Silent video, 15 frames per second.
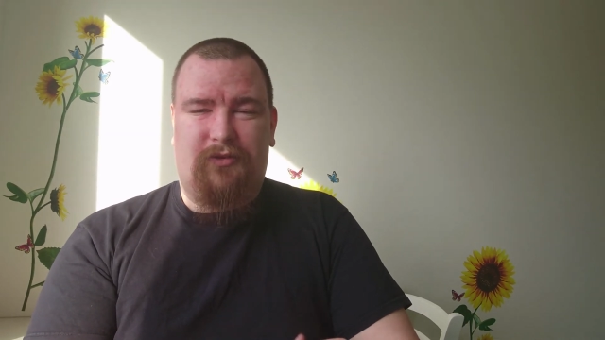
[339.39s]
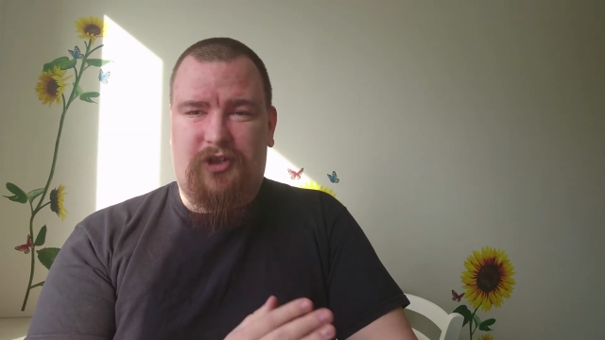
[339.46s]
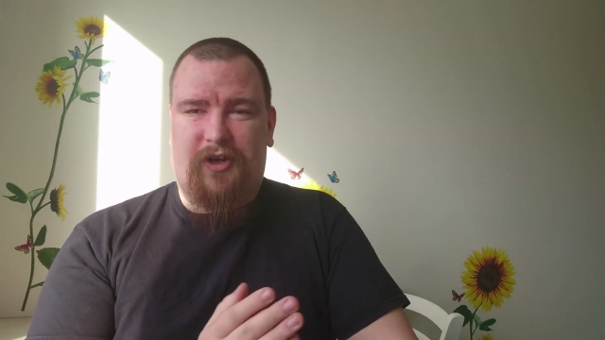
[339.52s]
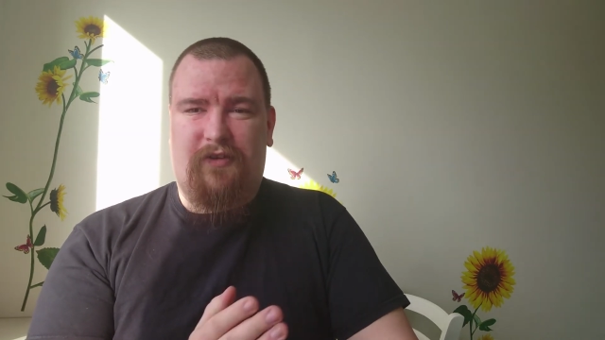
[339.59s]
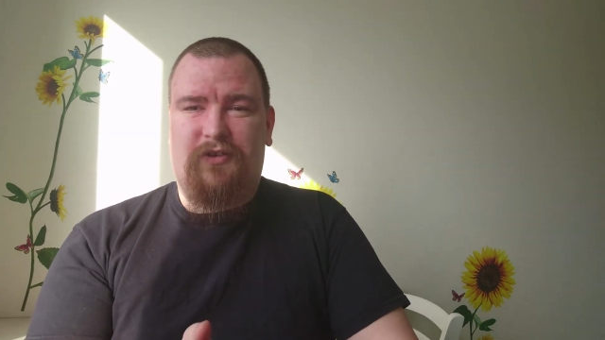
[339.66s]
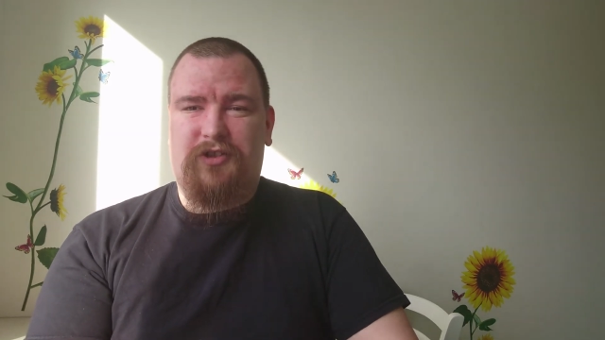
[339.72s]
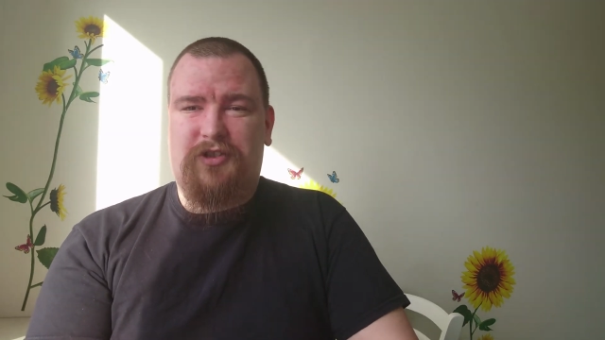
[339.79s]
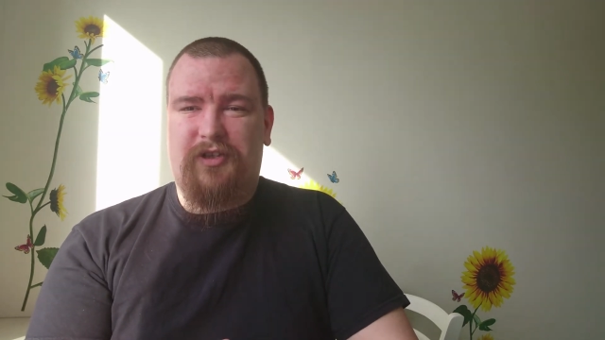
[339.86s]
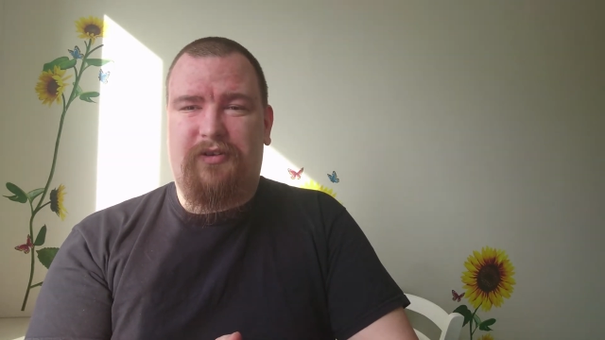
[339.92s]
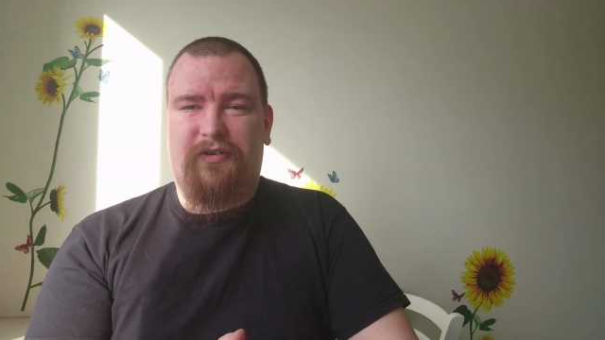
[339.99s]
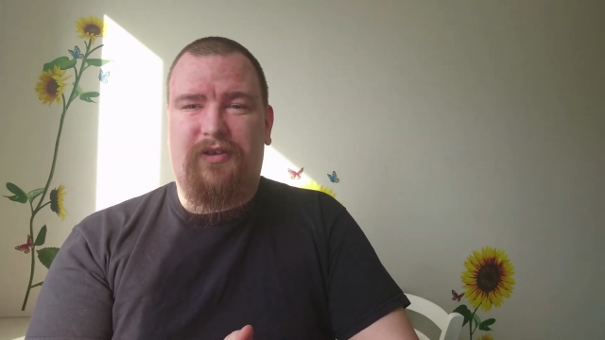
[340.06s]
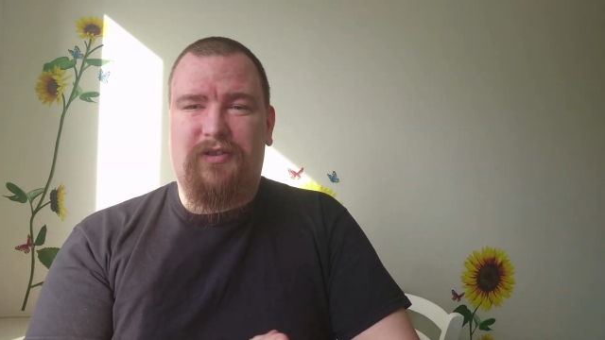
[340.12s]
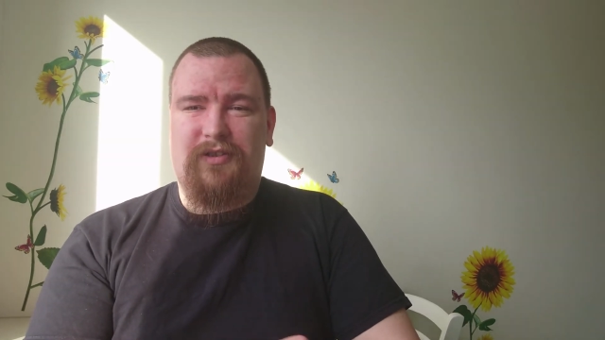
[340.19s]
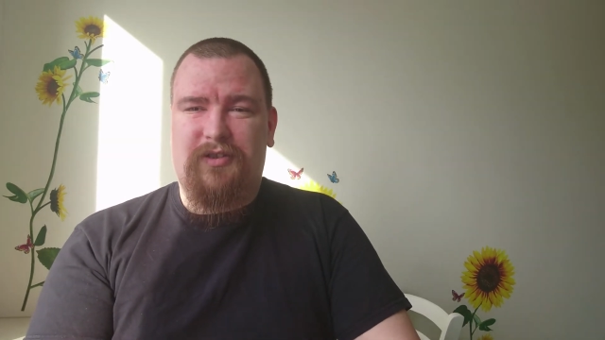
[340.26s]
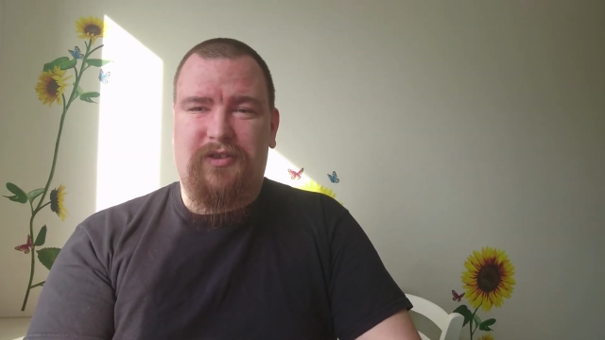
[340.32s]
travel
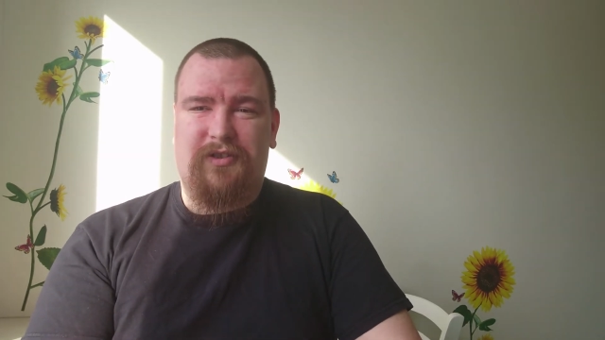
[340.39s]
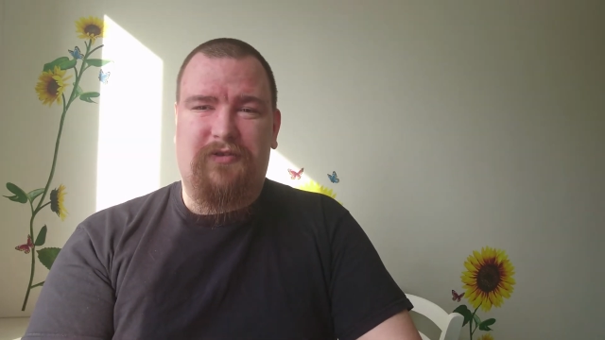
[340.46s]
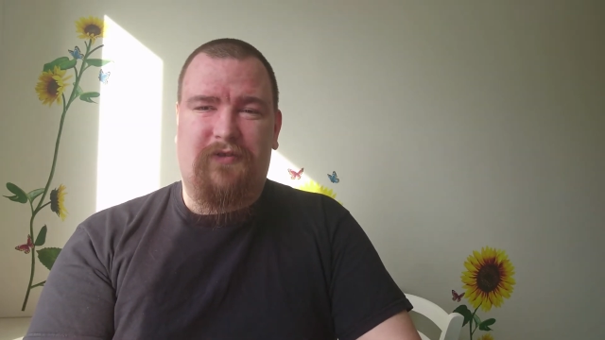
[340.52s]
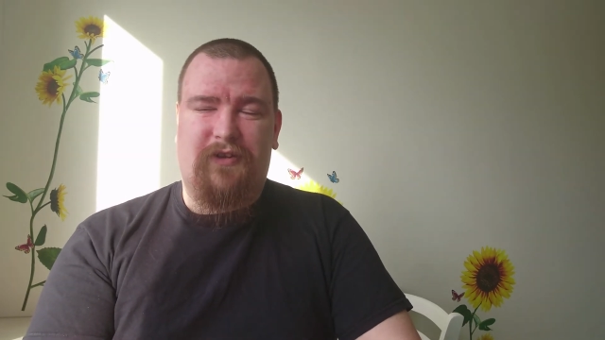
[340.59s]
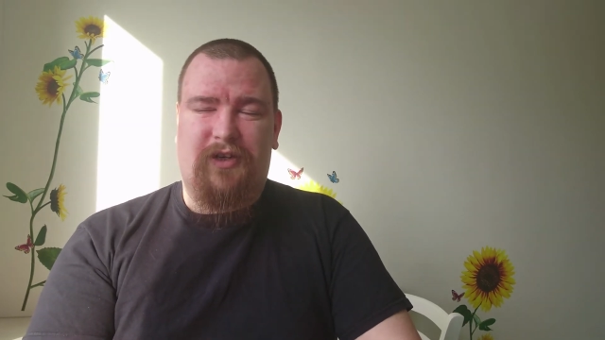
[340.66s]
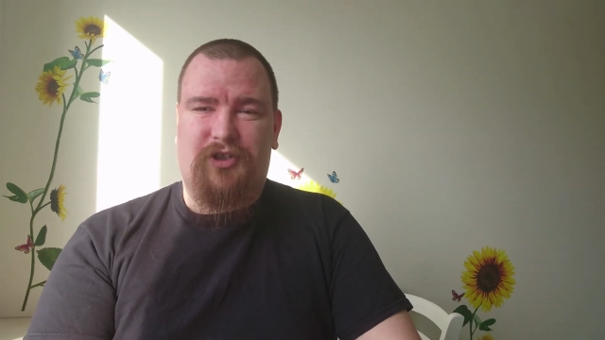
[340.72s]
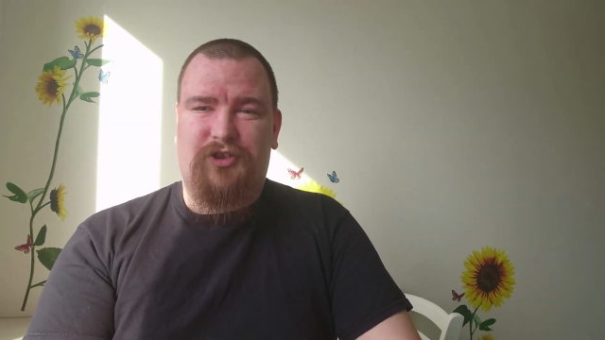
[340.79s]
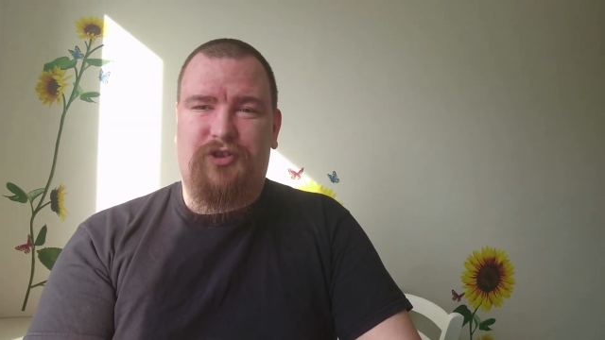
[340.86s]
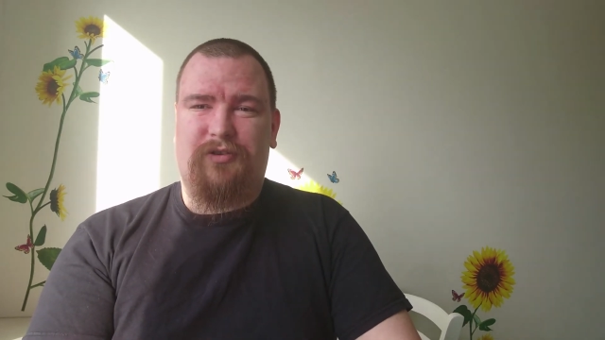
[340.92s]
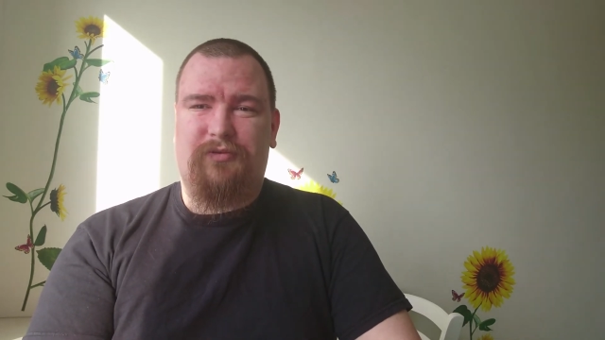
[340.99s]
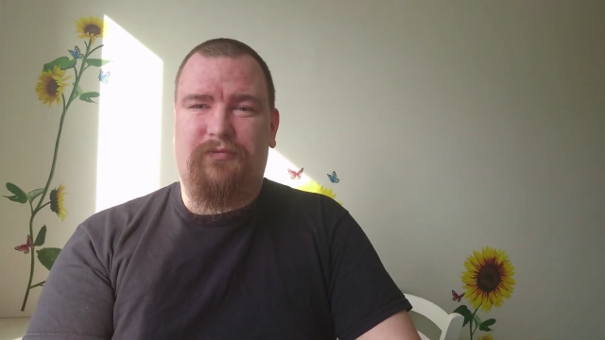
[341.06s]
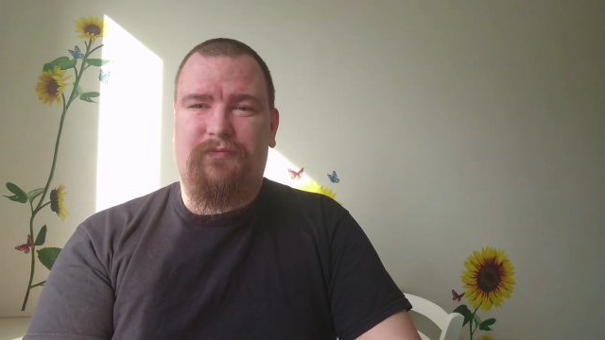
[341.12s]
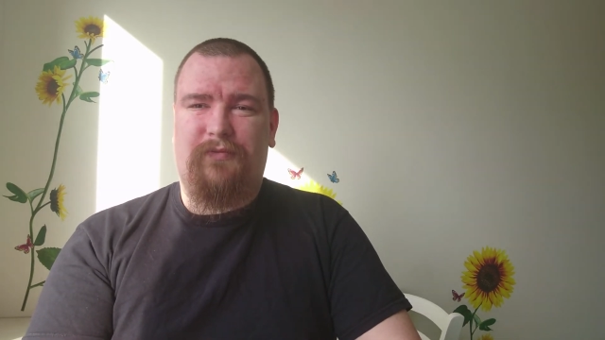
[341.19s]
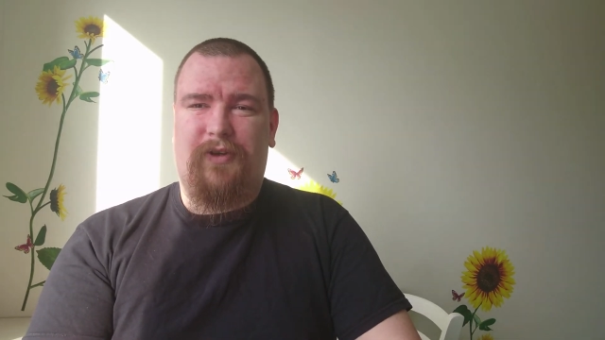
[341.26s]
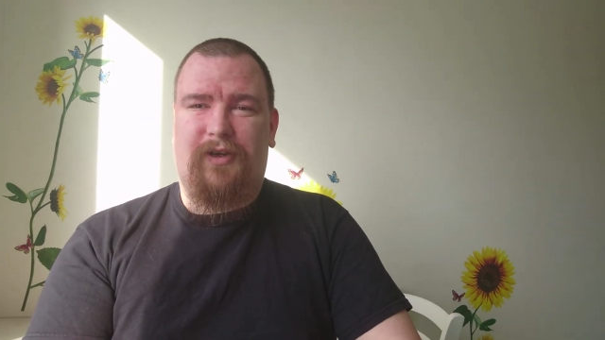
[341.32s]
series is finished
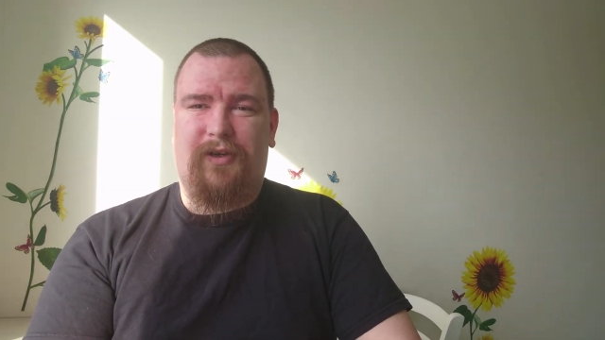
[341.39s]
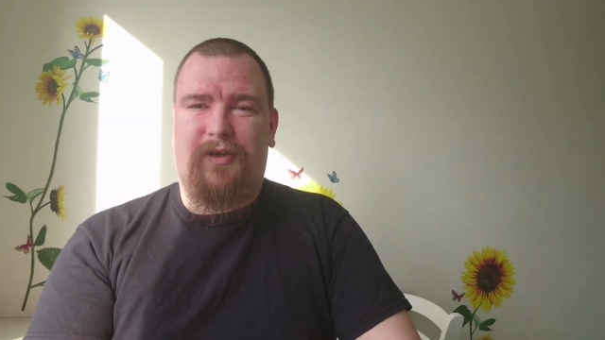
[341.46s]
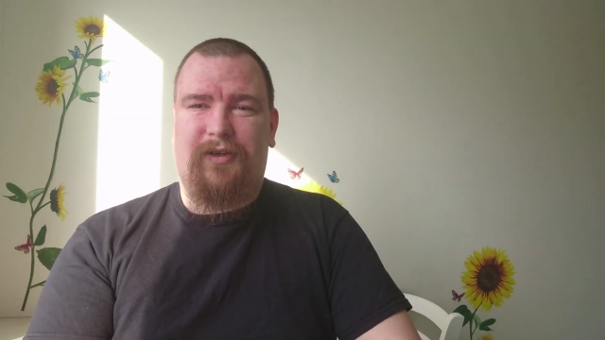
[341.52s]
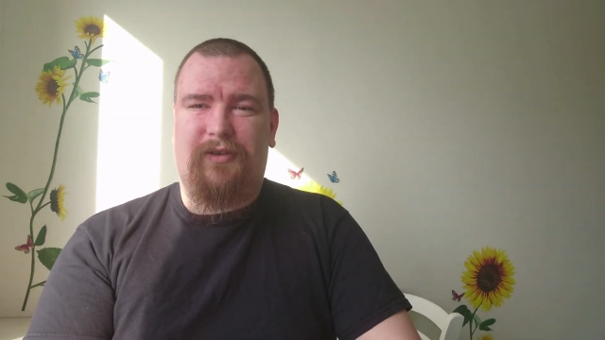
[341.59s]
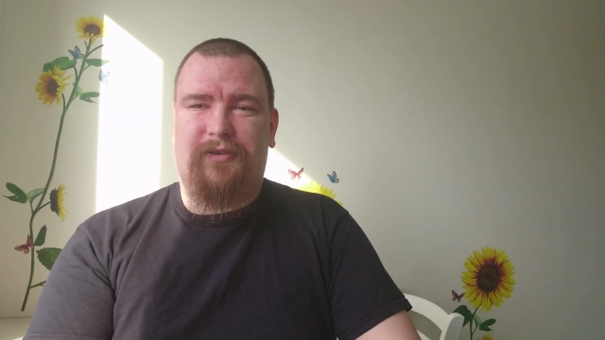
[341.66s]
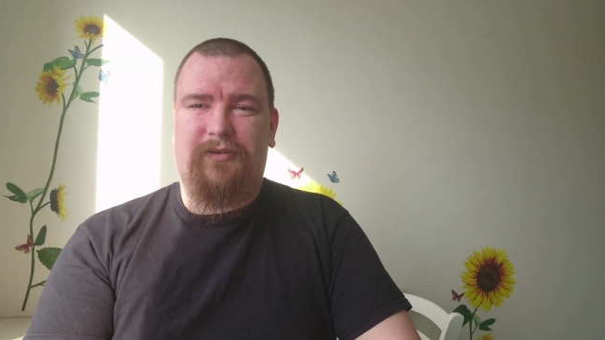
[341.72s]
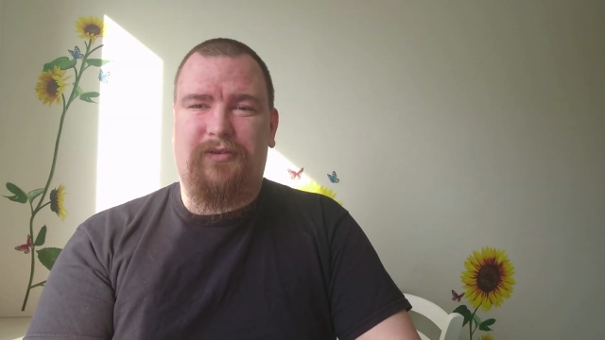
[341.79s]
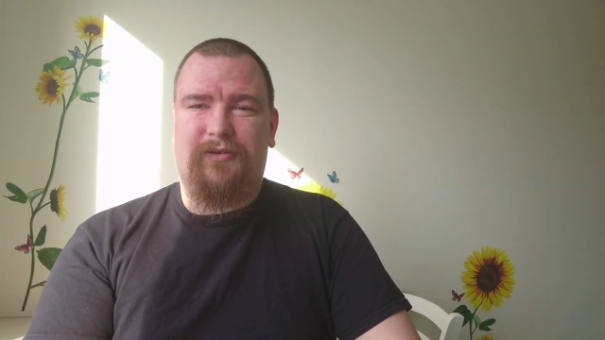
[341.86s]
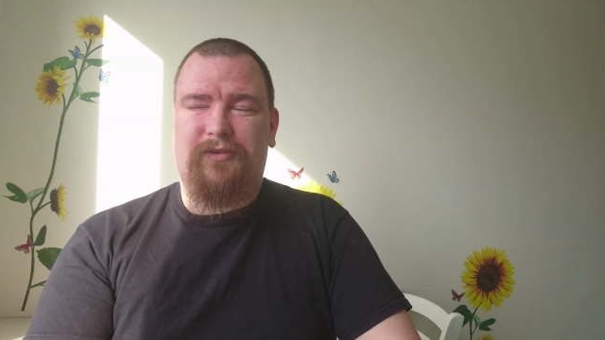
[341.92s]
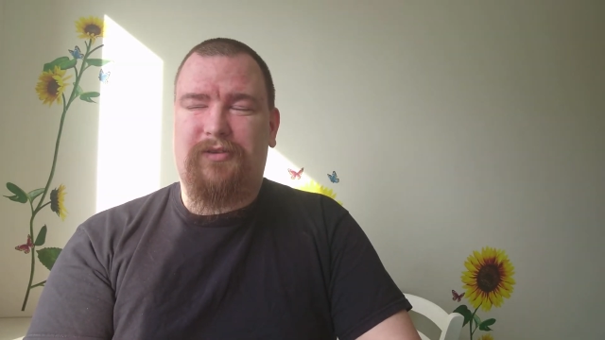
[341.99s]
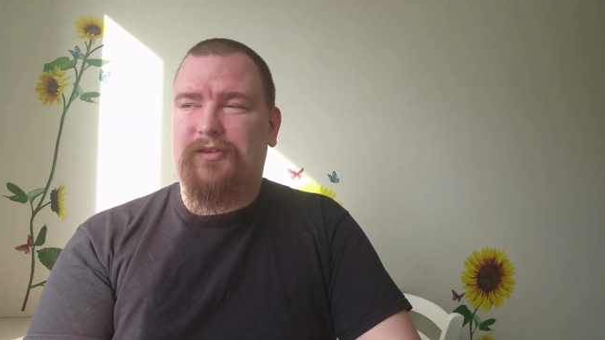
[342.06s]
and